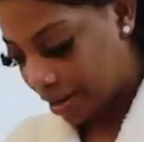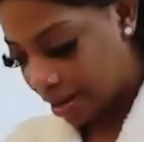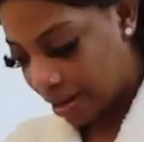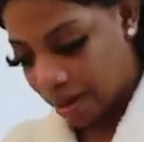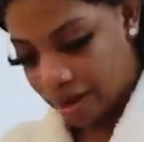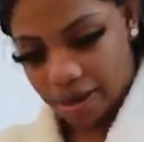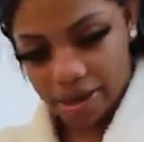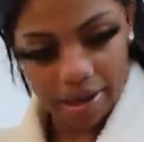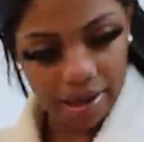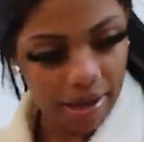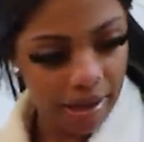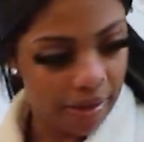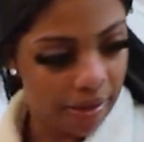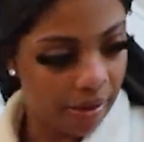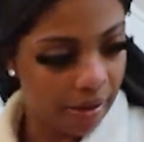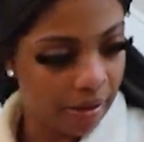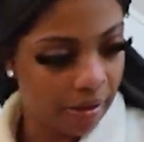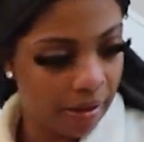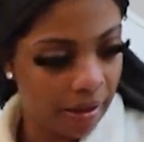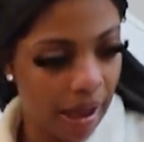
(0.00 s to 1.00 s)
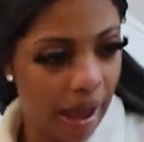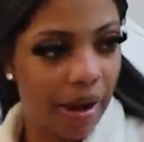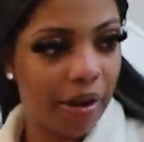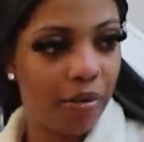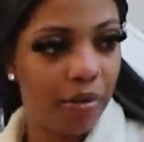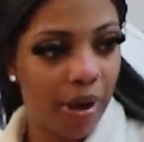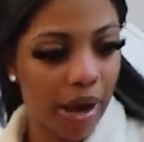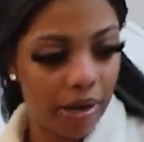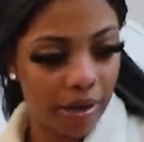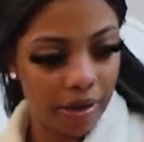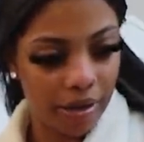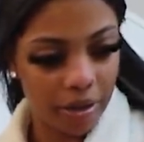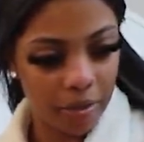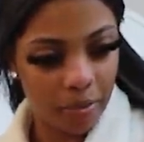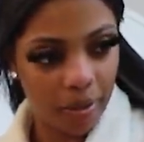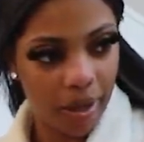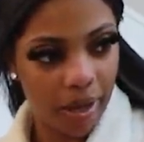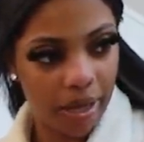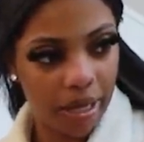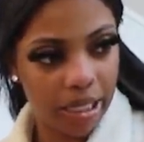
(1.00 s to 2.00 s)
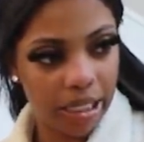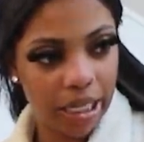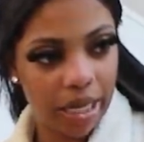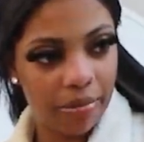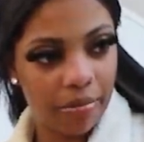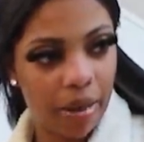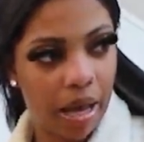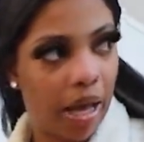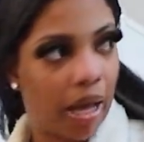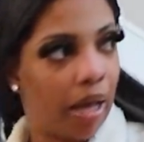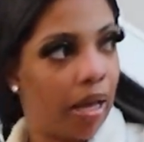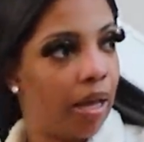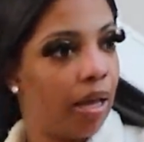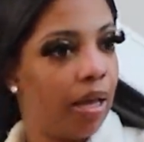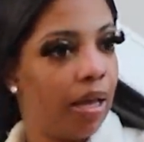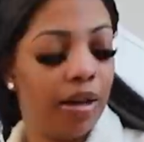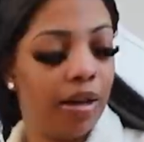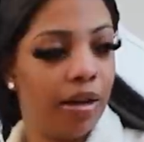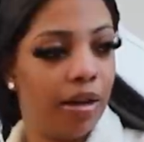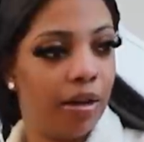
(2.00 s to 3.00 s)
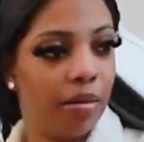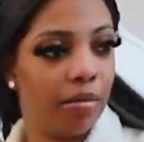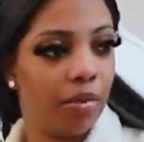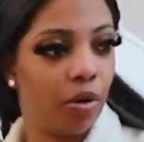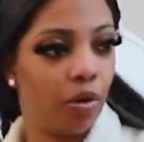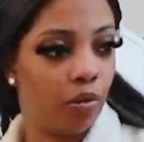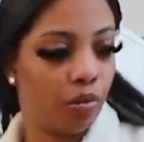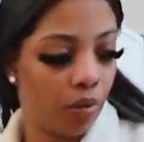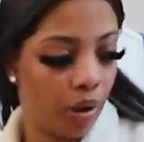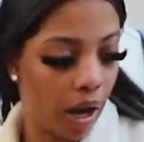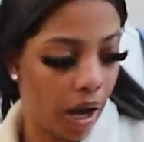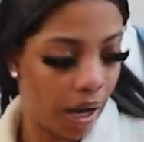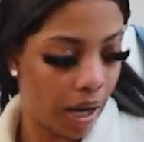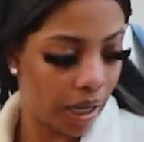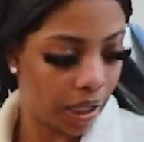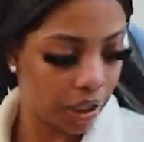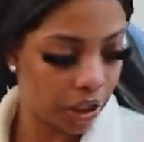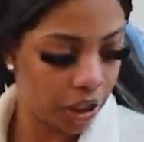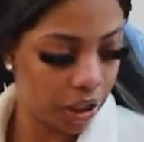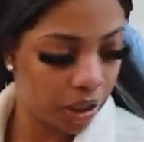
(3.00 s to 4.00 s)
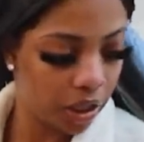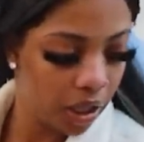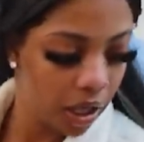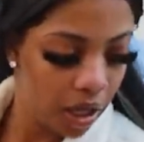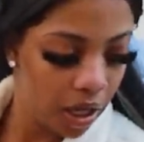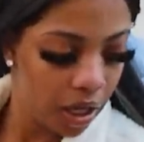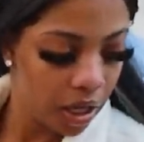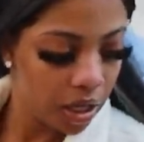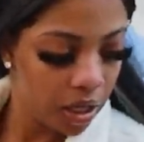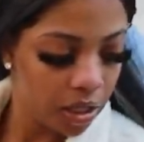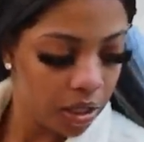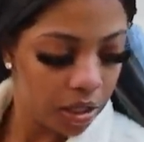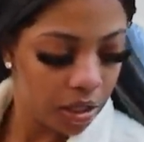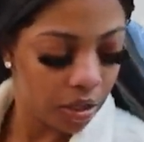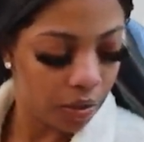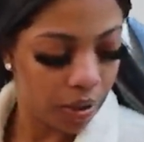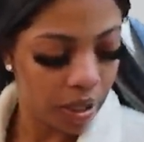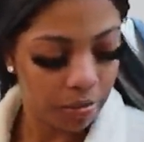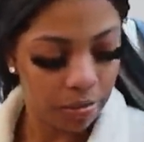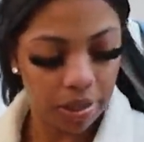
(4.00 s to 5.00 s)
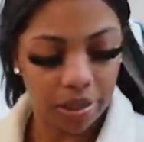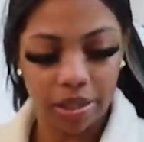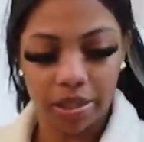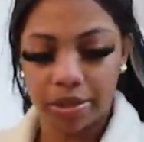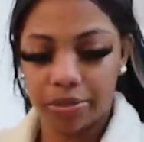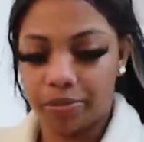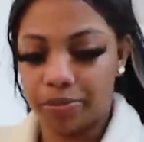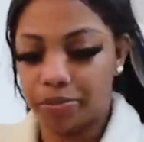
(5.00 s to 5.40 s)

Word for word: That ain't it either. I do got another package in my um, garage. So let me see.